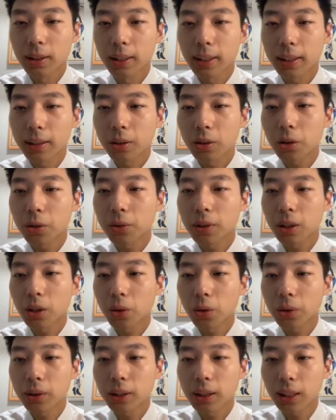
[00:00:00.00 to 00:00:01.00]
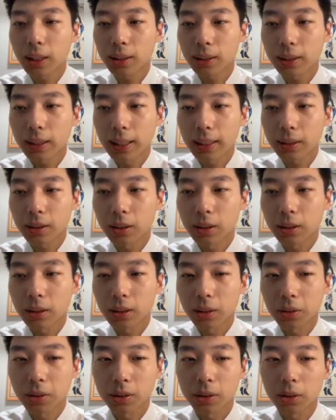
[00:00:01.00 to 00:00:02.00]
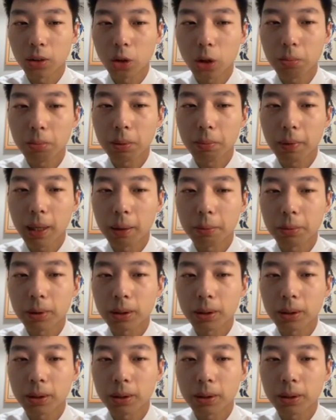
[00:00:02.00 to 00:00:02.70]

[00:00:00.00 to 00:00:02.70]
ignoring all the other textures such as normal maps,